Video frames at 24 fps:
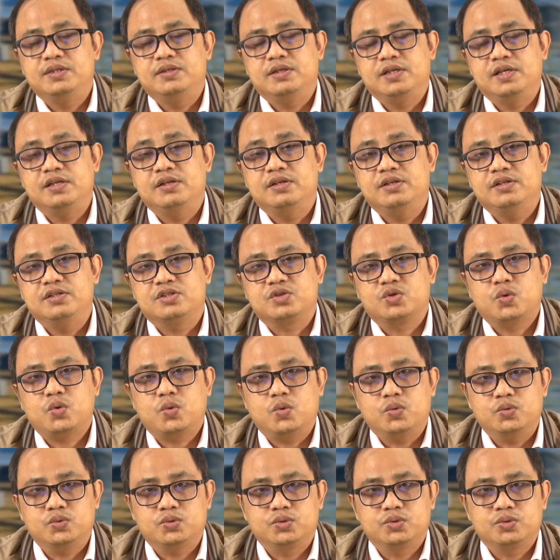in this
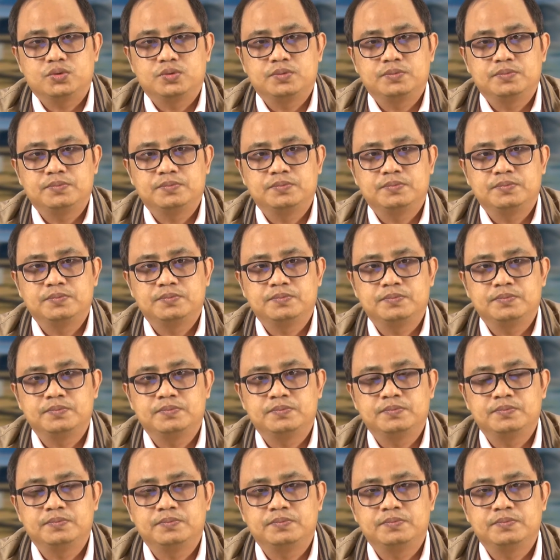course.
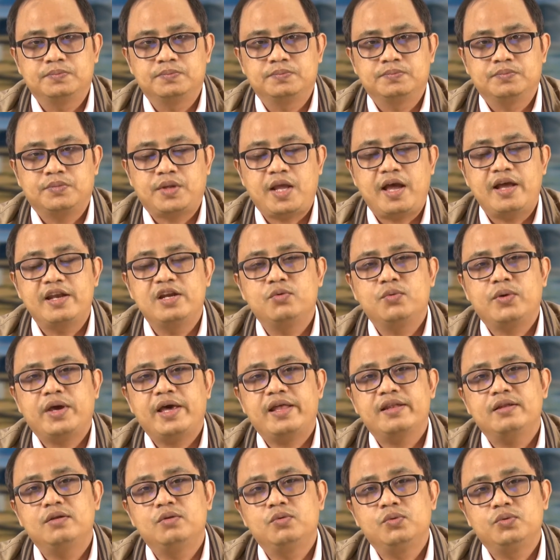And you
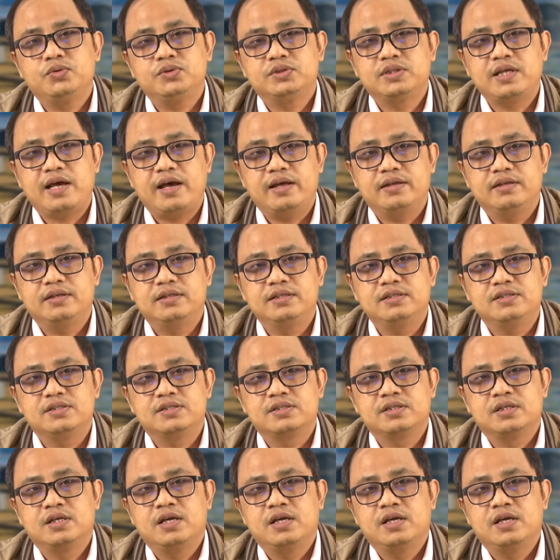can look at this